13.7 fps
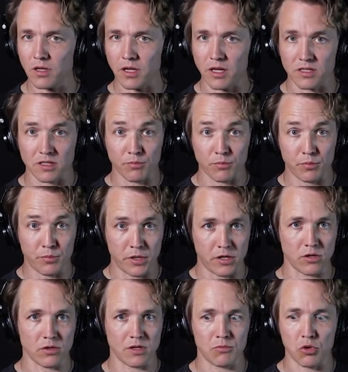it's
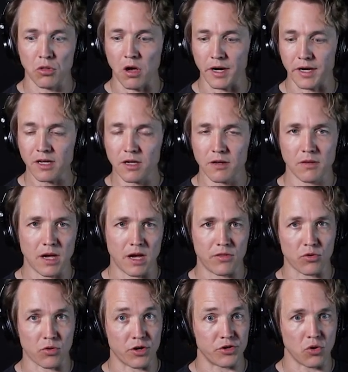purely melodic and there
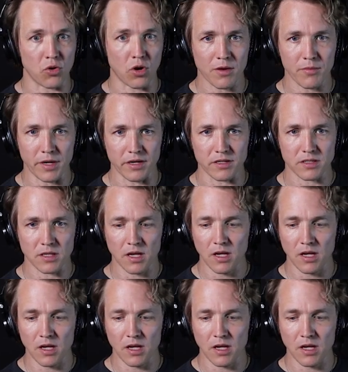are no harmonies.